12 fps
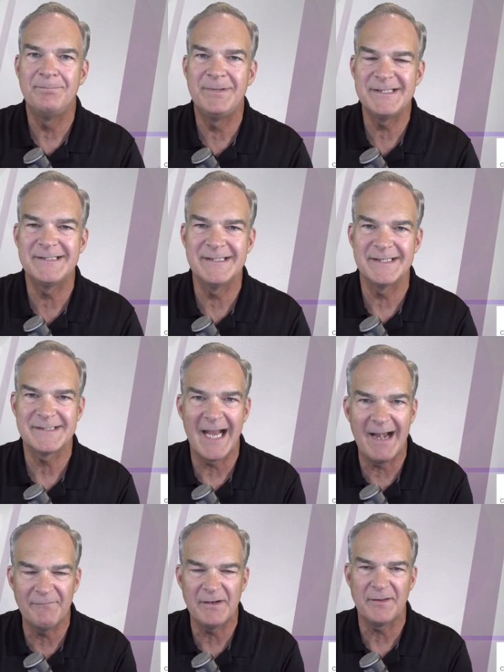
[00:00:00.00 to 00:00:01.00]
business,
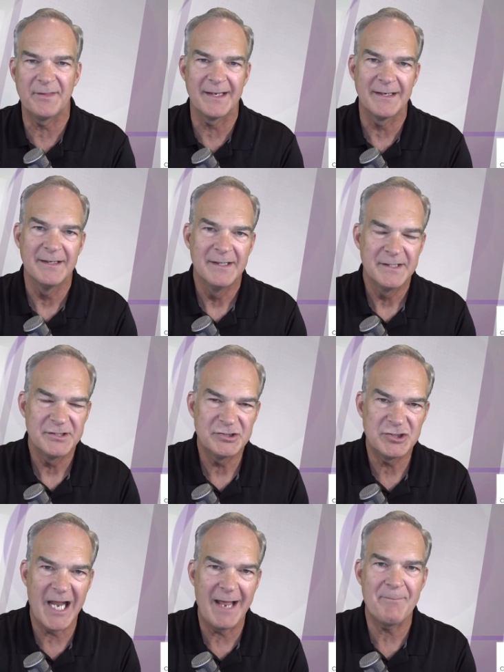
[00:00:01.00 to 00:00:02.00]
everything.
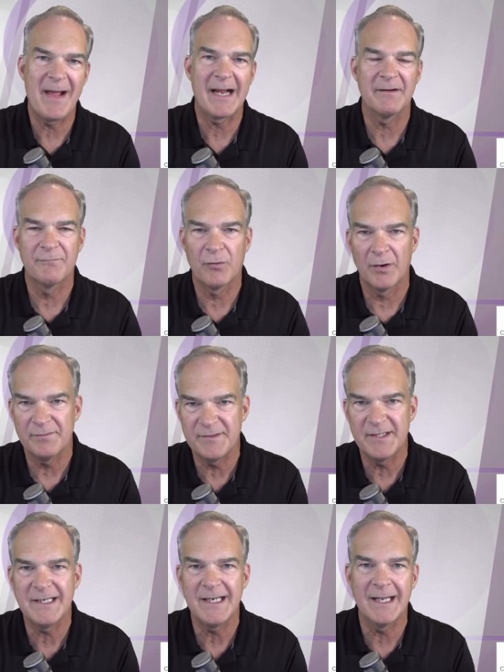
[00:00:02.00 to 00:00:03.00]
Chat back and forth,
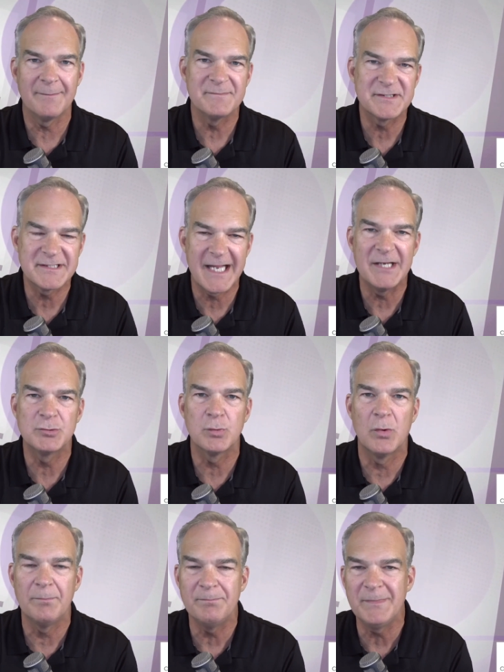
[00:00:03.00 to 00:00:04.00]
DM,
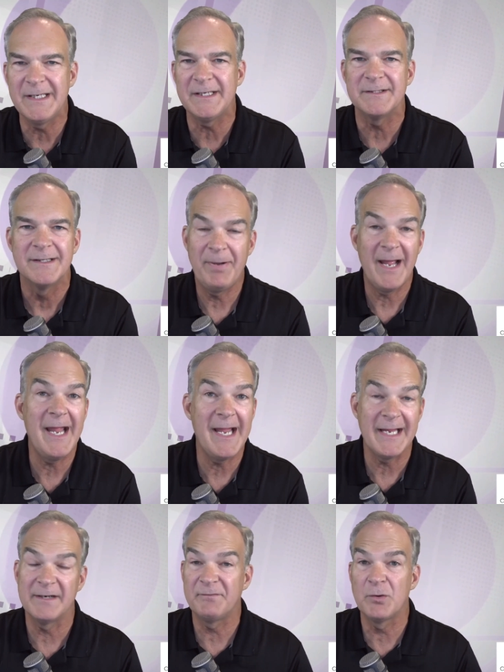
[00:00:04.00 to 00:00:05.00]
schedule, meet,
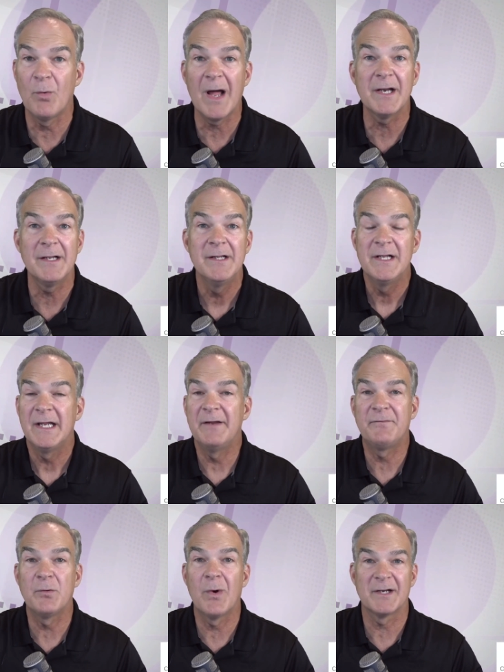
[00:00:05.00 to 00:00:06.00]
pay. And if you want
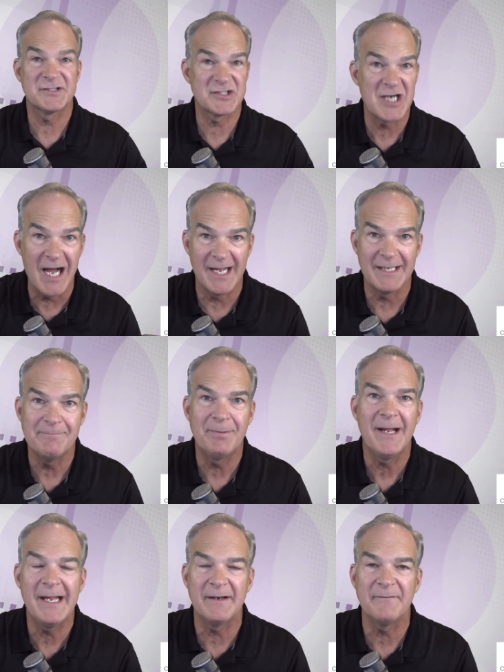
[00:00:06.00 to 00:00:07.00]
to sign,
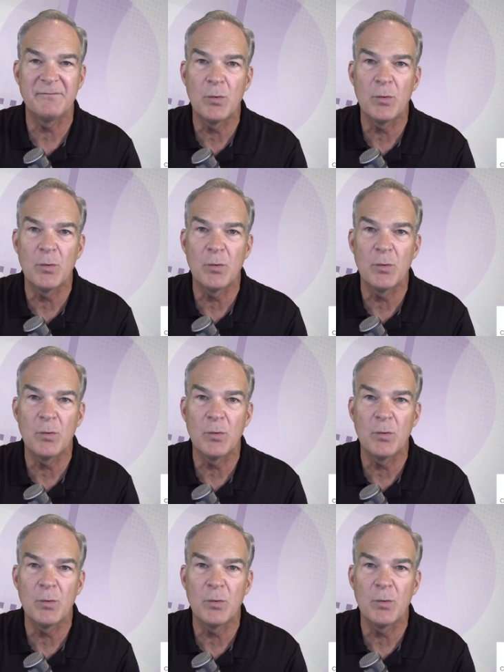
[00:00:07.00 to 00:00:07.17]
pay. And if